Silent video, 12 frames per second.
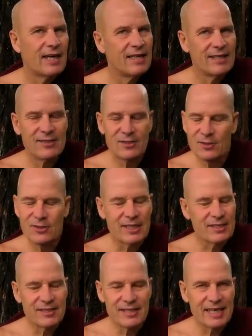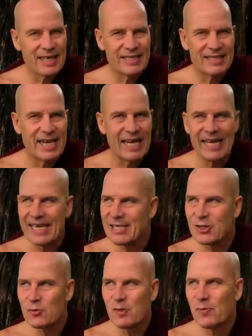And this doesn't entail any
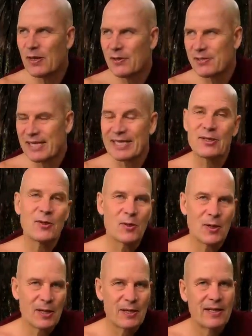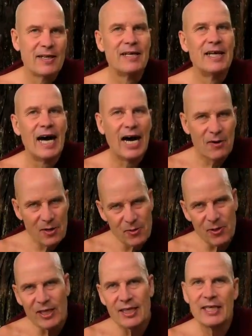superpowers at all.
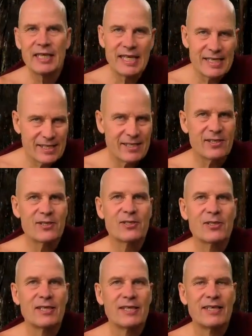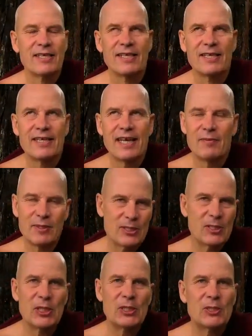However, it is a
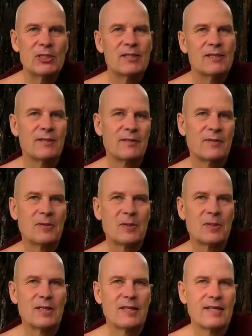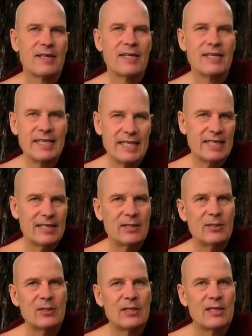meditation leading
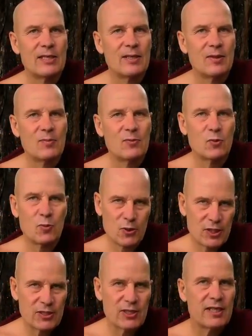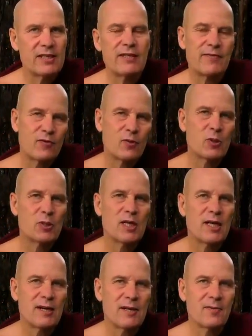to potentially the first
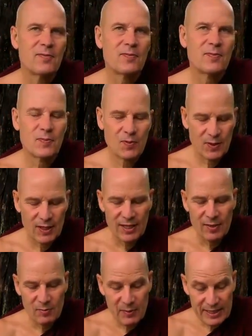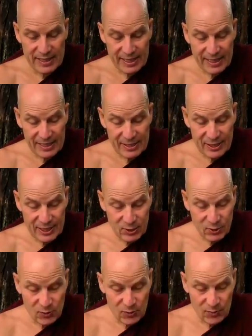jhana. Metta
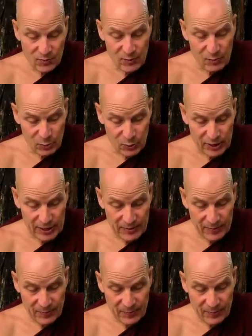cetto vimutti.